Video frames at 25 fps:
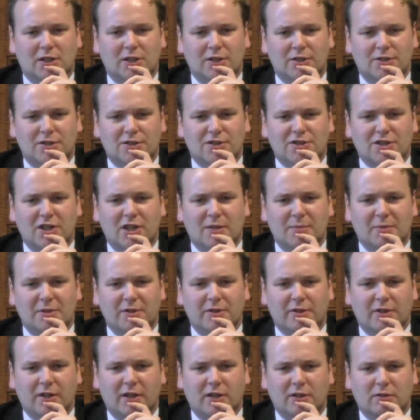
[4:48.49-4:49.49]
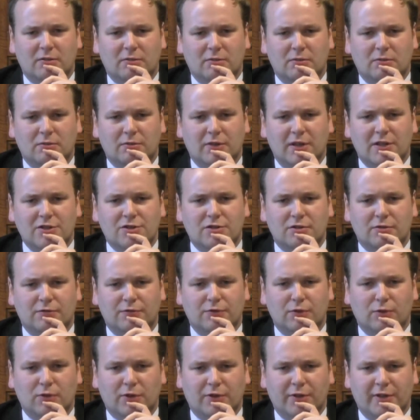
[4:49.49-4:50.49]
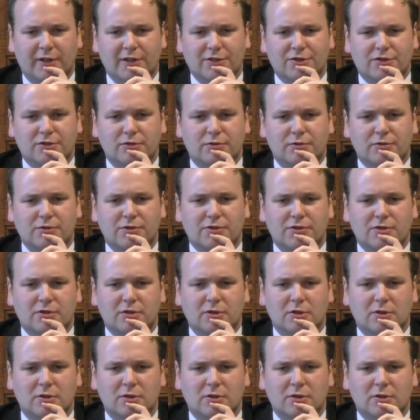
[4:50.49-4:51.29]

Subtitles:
determined that they should fall on their swords,